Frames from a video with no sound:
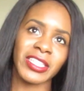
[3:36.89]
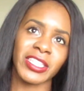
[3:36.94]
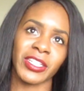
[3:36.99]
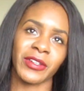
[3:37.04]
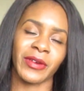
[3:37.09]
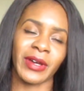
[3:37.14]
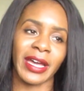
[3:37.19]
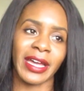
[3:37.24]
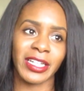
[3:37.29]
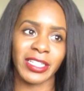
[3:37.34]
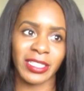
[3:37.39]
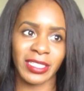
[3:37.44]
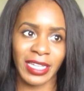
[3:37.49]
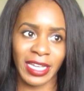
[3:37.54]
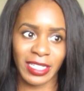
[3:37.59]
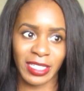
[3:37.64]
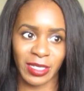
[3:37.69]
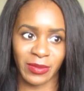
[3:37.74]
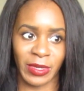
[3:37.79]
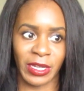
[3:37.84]
So I actually
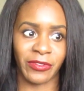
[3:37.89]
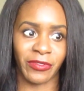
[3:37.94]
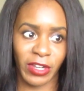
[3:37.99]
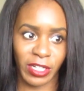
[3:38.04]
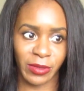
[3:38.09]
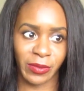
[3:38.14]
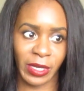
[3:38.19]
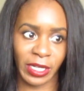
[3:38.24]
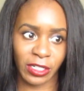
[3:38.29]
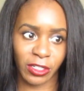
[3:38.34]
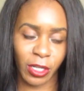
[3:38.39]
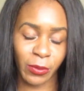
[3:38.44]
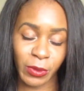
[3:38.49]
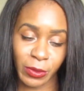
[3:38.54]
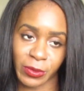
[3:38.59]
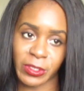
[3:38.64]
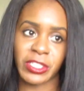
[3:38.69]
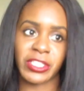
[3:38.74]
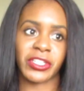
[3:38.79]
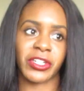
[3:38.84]
texted my friend of mine a
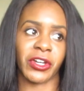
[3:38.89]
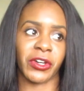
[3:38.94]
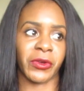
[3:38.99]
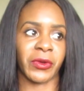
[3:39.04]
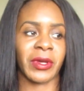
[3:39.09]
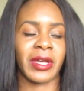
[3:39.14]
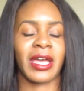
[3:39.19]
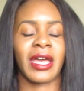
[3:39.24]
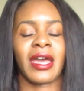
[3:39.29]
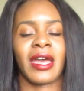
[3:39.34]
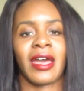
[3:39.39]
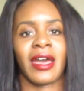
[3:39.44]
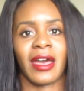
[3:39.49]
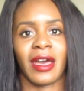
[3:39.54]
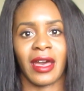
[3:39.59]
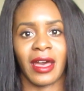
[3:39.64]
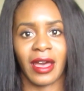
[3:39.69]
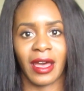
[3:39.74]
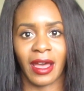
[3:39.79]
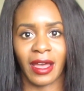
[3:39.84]
couple of months ago,
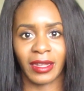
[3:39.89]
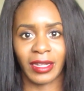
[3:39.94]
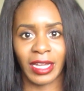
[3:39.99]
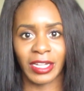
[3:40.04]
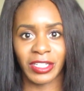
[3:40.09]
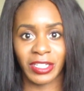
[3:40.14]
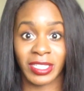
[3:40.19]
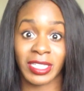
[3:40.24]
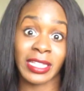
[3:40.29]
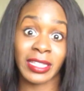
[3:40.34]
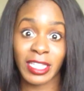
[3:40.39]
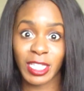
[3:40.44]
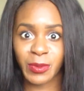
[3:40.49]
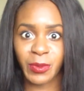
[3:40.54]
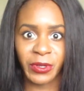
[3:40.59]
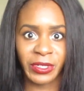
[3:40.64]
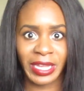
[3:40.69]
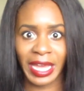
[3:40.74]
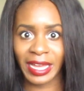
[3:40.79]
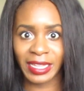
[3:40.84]
and because at this
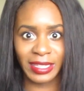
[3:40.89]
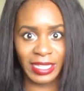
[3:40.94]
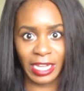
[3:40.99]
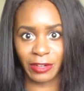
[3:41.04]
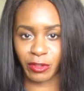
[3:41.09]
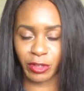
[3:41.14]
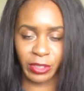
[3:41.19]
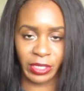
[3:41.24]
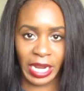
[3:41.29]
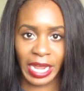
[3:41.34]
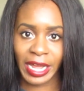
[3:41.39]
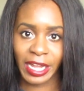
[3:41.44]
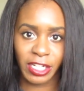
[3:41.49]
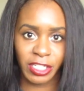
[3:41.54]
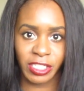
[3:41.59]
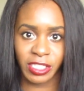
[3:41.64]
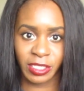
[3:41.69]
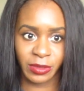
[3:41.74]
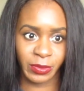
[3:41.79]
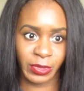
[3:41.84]
point I had never
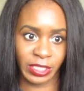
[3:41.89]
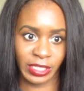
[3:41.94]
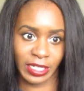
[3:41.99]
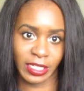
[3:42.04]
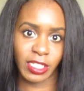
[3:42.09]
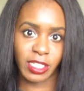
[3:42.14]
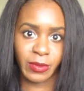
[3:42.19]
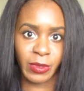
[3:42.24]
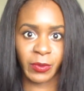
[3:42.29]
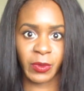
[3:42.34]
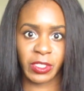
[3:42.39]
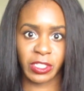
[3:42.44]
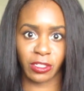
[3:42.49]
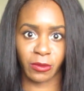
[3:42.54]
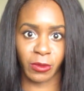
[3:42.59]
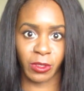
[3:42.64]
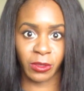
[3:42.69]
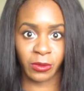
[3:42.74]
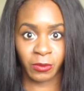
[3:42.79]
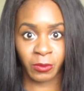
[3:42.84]
actually been intimate with
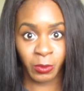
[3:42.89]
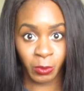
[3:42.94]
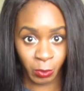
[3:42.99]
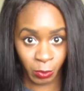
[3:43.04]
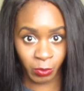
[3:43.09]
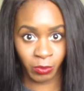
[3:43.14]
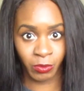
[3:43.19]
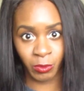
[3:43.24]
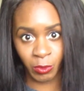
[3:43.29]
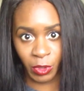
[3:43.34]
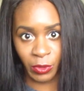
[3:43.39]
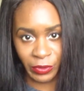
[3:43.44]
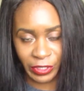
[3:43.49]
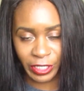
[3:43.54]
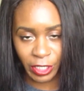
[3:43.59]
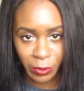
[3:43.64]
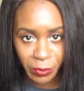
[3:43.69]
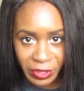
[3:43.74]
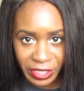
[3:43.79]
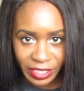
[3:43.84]
someone while
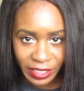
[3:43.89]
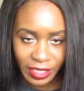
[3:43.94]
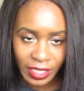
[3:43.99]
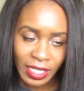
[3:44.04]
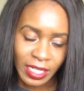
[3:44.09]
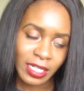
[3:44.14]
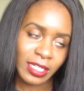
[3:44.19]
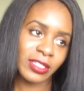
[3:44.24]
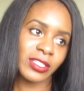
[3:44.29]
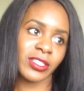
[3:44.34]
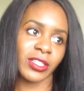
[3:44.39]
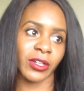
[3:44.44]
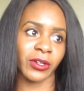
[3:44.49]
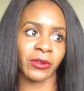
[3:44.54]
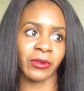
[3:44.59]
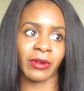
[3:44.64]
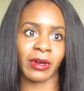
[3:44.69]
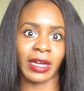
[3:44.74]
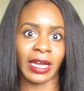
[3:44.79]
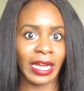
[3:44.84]
wearing a wig,
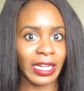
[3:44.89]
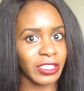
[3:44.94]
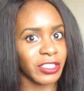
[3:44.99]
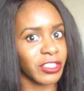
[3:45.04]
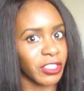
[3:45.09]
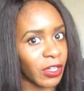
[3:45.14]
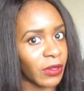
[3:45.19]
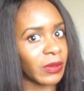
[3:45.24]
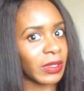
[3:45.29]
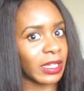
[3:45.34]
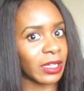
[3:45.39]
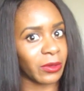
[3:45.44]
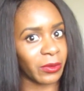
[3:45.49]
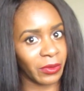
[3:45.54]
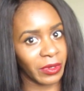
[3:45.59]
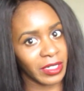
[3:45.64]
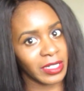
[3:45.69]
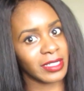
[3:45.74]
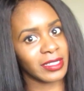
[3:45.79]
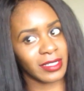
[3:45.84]
so I had to know, like,
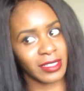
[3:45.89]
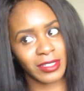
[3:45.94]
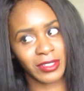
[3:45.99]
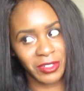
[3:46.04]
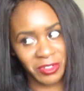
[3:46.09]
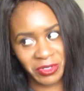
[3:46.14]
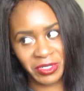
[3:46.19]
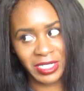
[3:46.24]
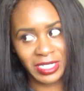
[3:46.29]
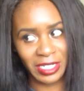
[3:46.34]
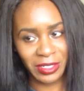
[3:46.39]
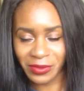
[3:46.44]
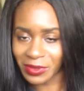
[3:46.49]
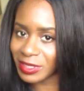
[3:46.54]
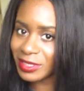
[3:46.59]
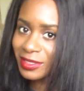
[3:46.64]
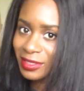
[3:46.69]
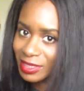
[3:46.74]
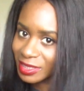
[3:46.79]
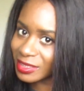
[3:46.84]
what is the story, like,
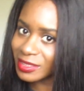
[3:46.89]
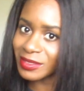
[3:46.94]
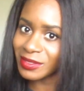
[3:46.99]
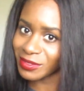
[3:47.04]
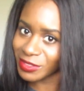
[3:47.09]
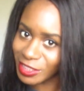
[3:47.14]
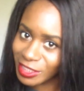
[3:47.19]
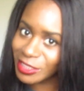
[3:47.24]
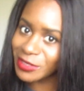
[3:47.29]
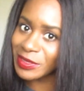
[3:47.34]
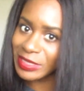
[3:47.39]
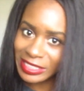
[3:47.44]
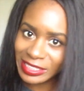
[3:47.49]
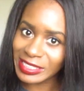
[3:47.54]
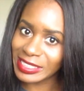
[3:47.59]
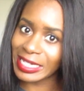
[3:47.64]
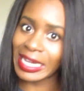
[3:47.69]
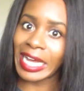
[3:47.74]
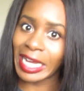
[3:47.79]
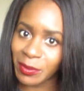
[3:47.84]
what's
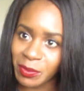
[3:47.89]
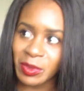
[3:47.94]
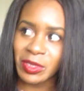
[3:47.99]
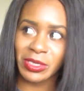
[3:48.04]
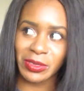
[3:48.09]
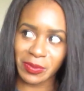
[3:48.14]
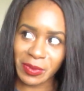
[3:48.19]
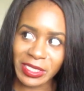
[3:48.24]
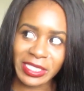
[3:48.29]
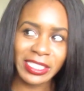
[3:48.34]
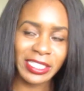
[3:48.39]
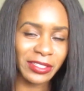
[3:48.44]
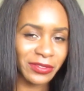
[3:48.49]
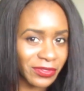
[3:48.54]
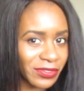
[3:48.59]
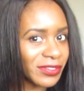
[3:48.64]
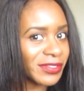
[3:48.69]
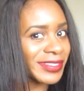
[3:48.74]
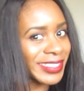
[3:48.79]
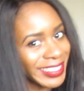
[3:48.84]
gonna happen to me
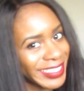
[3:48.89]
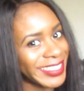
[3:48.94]
if so